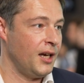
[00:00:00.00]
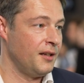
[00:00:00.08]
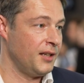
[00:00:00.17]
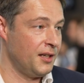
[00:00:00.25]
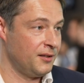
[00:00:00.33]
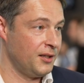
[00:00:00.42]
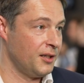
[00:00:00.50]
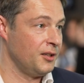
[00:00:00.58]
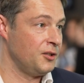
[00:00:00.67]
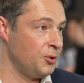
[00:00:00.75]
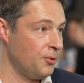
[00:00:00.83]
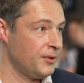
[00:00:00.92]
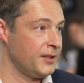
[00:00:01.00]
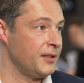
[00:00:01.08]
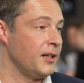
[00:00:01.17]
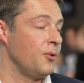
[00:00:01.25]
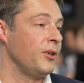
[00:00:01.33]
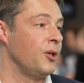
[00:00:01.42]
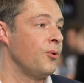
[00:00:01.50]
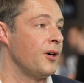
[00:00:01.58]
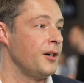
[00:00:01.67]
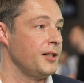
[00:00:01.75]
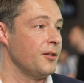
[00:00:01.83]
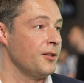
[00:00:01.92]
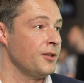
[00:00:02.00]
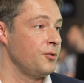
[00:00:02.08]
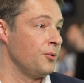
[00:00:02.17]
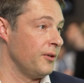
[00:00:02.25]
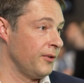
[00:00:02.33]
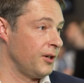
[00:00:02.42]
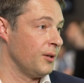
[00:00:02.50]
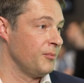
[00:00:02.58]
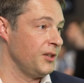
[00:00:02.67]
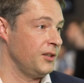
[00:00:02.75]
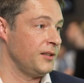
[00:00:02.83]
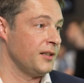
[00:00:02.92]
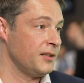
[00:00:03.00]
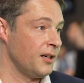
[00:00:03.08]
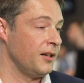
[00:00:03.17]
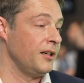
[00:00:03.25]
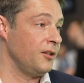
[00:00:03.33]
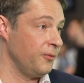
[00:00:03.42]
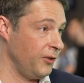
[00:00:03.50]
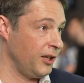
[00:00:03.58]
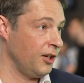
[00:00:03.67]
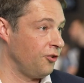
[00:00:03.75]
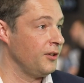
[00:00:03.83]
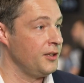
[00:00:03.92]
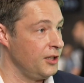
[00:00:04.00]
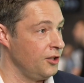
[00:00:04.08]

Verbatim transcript: and then the, the tools that are required in order to overcome these that are electrification and